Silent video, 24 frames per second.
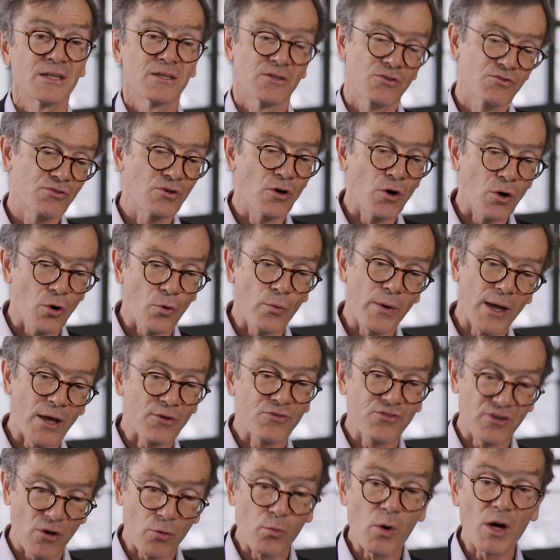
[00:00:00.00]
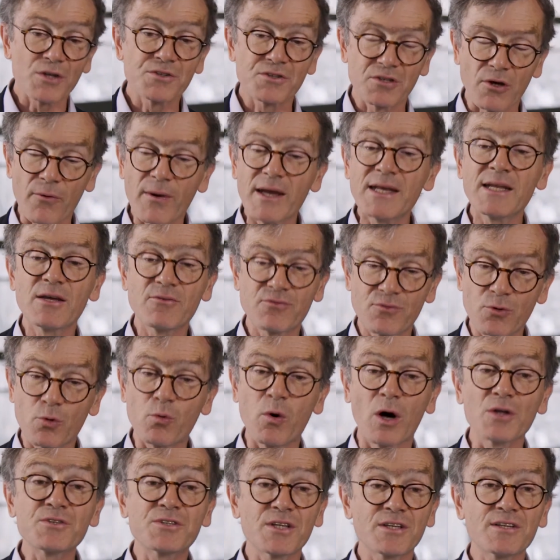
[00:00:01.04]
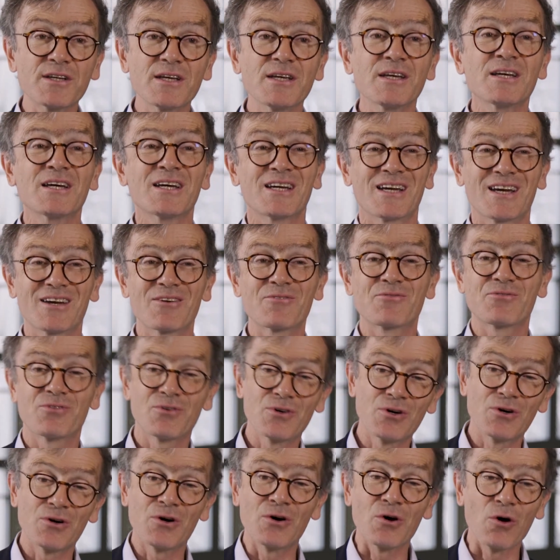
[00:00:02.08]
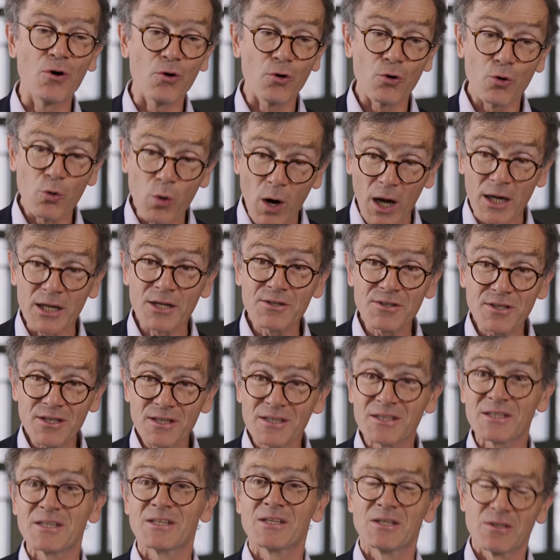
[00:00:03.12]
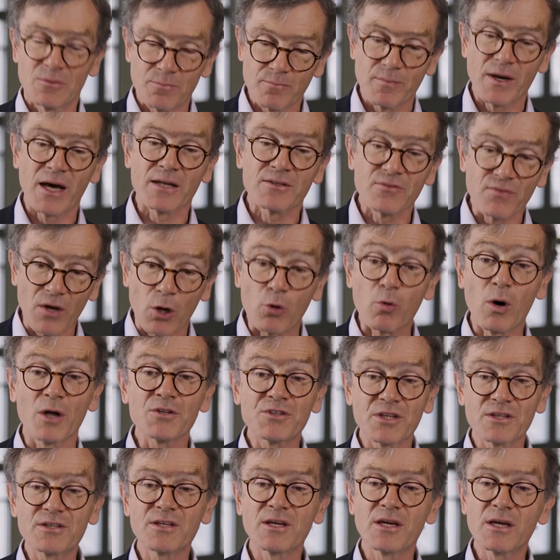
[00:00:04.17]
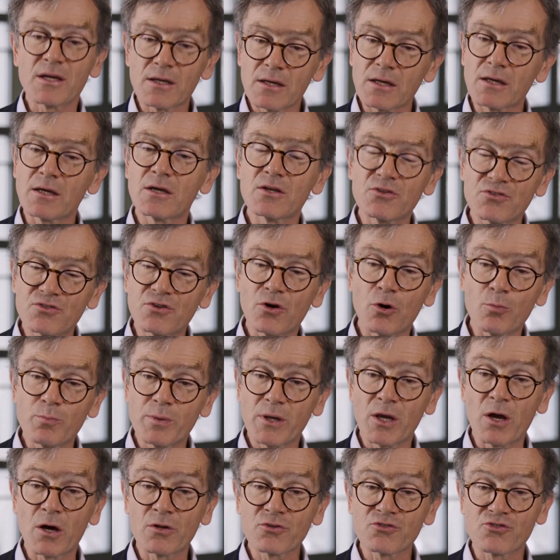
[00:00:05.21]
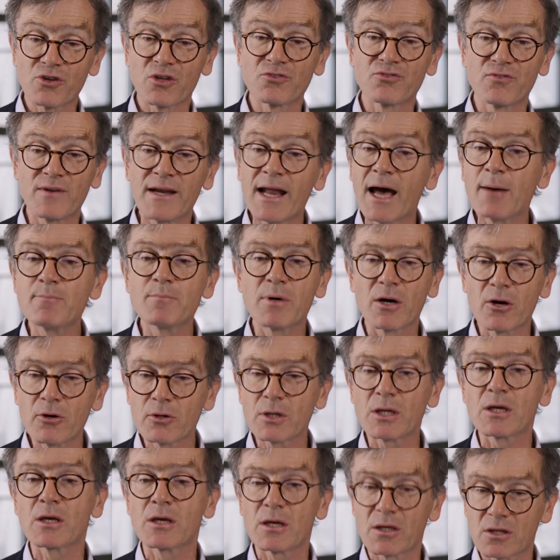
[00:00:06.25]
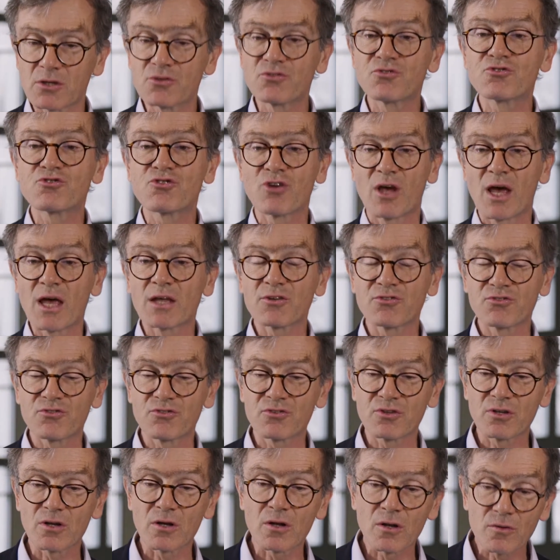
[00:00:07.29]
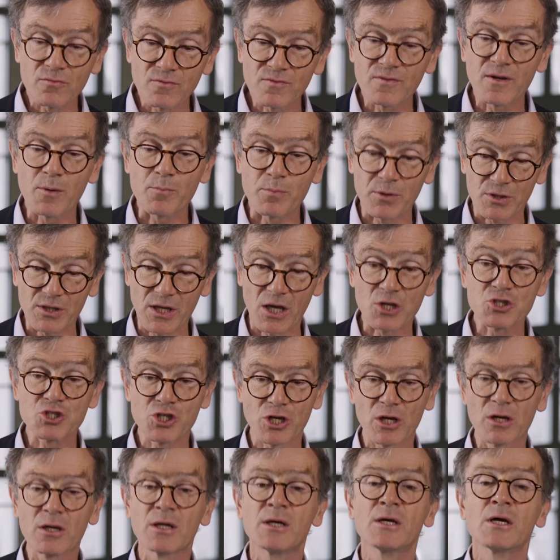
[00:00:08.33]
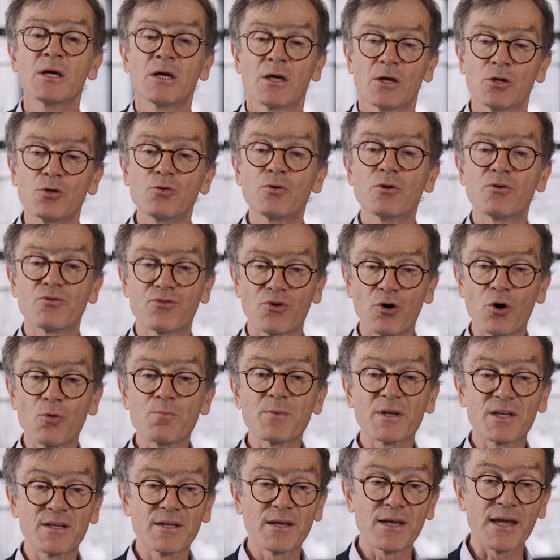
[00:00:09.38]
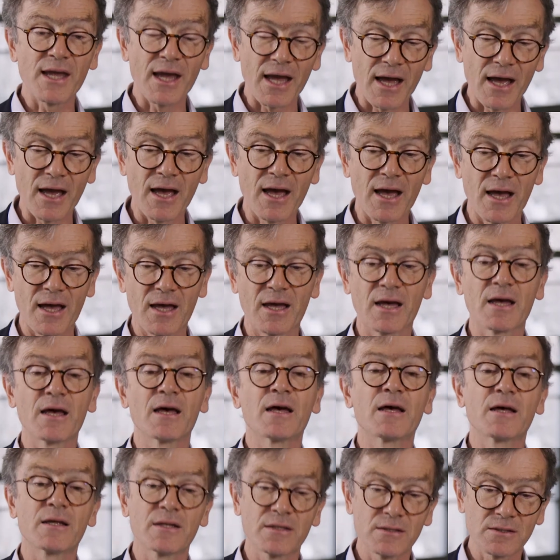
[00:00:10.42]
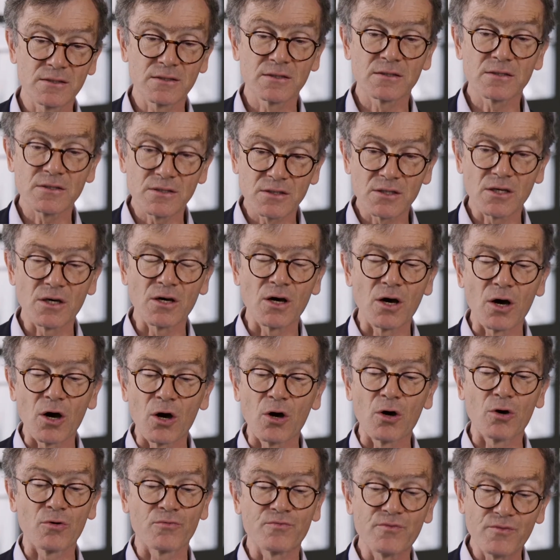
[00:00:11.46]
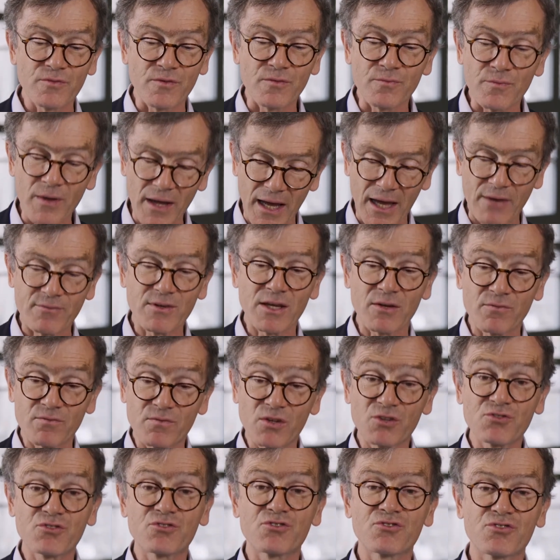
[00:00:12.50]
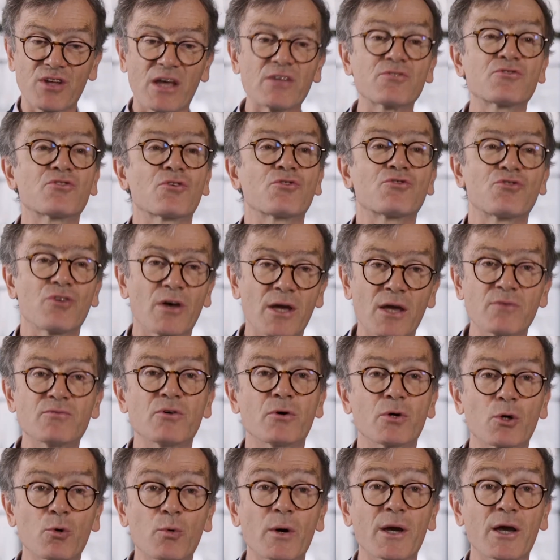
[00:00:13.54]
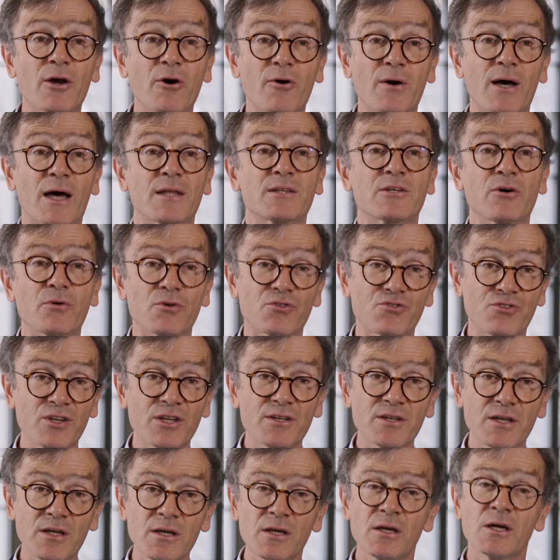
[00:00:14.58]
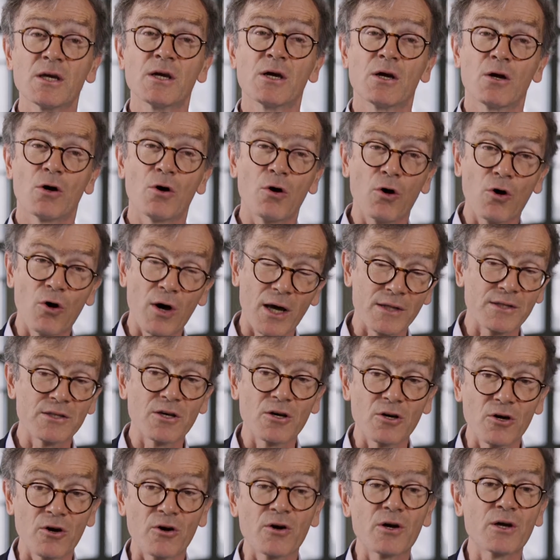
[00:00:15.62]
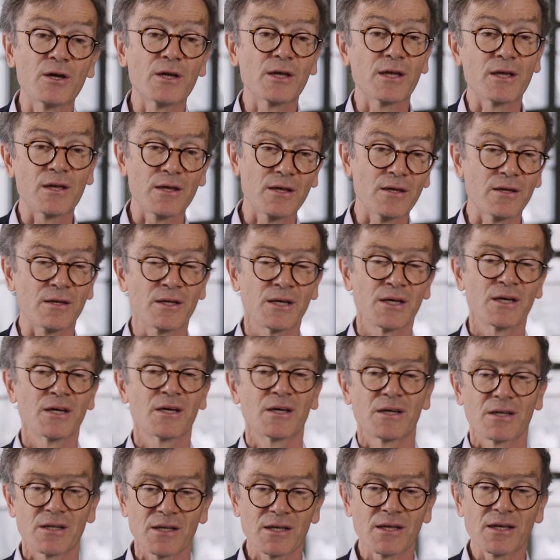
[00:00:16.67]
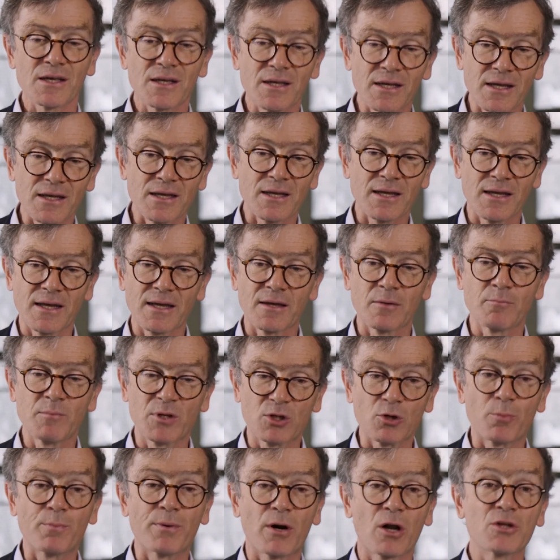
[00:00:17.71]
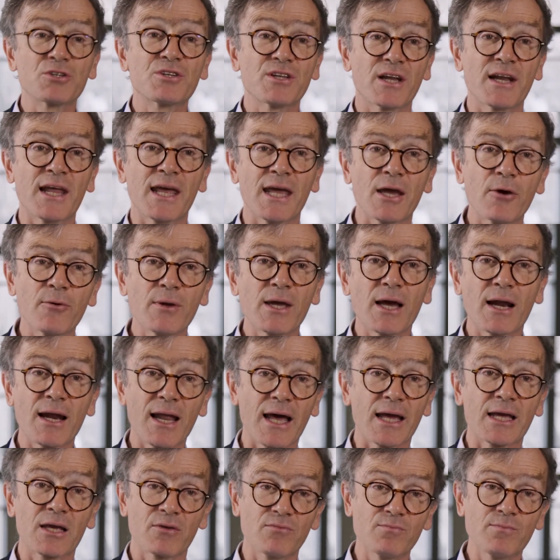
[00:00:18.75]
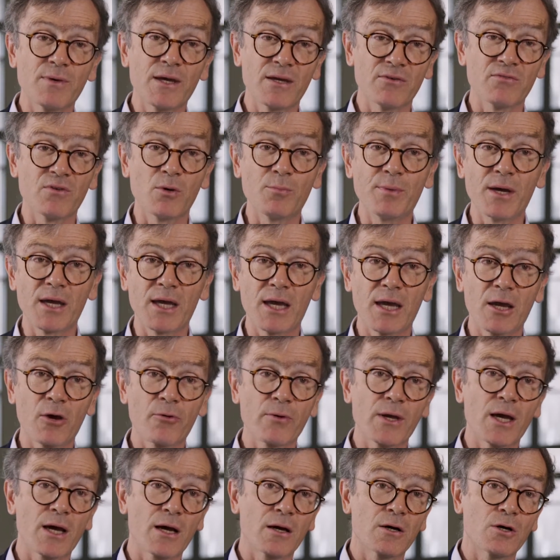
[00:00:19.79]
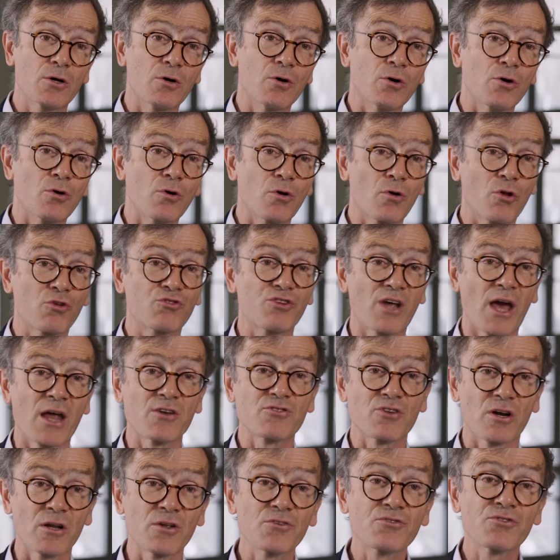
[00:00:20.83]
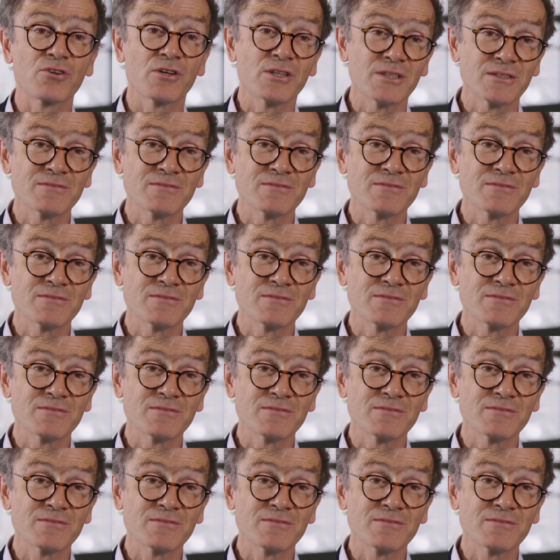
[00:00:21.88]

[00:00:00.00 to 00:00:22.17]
So we are somewhat trading quantity for quality, but the quantity go beyond just the number, is just the potential uniformity and of having these sensors everywhere under a city or under a metropolitan area like the Bay Area or Los Angeles.